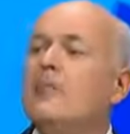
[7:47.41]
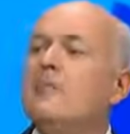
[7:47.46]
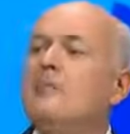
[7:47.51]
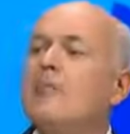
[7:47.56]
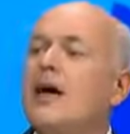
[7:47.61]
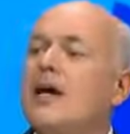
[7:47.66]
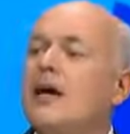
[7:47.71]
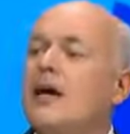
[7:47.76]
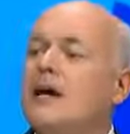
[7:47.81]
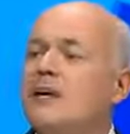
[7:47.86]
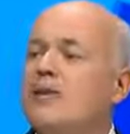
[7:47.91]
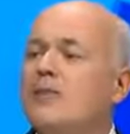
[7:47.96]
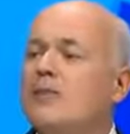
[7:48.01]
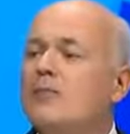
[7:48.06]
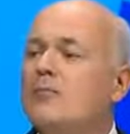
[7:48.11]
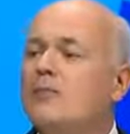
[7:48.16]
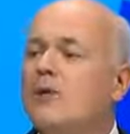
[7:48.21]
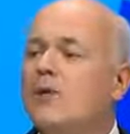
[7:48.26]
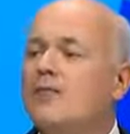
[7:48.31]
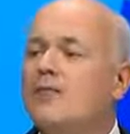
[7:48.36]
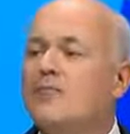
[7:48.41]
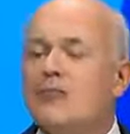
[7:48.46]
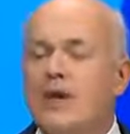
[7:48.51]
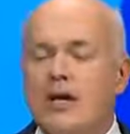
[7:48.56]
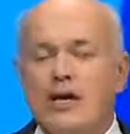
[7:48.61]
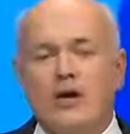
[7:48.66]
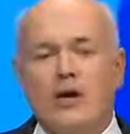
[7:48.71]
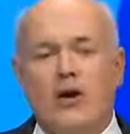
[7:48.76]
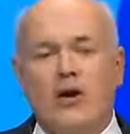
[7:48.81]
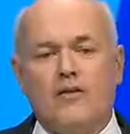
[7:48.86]
many who have been
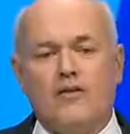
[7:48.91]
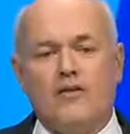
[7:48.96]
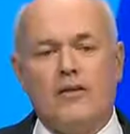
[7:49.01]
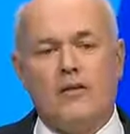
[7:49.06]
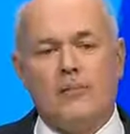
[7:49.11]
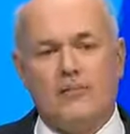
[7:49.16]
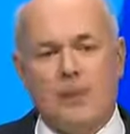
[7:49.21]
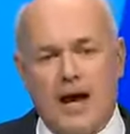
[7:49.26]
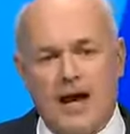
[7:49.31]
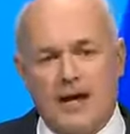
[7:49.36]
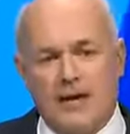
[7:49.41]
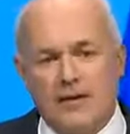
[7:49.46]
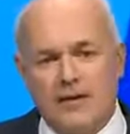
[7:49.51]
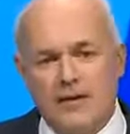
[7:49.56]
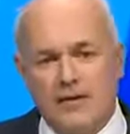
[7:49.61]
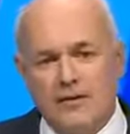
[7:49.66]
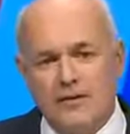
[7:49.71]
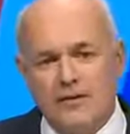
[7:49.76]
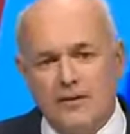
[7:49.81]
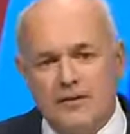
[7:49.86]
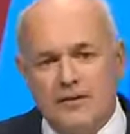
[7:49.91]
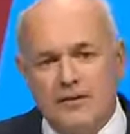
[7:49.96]
written off and abandoned,